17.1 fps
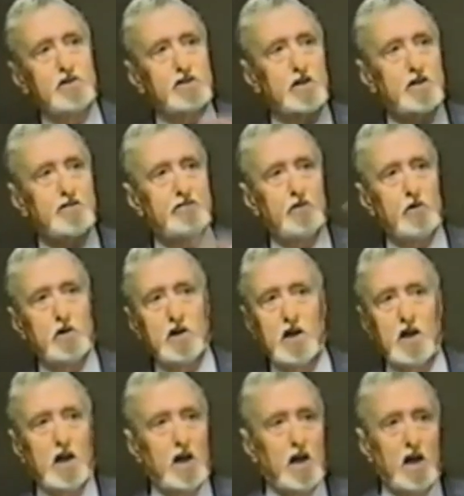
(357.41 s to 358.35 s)
Therefore,
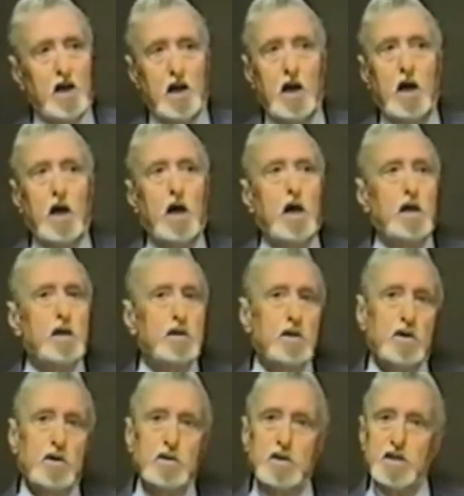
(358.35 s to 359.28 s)
I
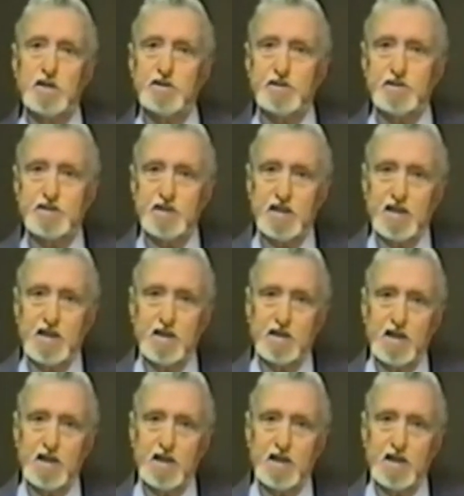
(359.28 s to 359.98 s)
don't understand.